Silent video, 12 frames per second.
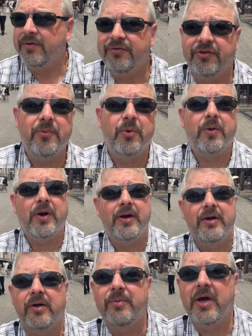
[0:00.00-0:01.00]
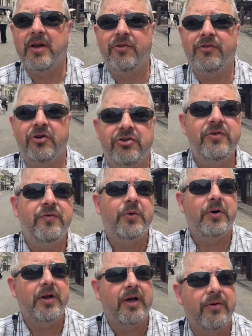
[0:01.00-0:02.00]
Somewhere around here, I'm kind of searching
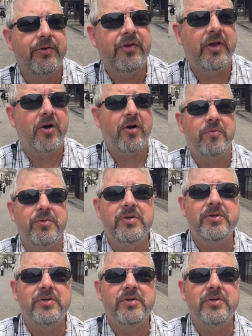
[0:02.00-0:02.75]
for it now, is that art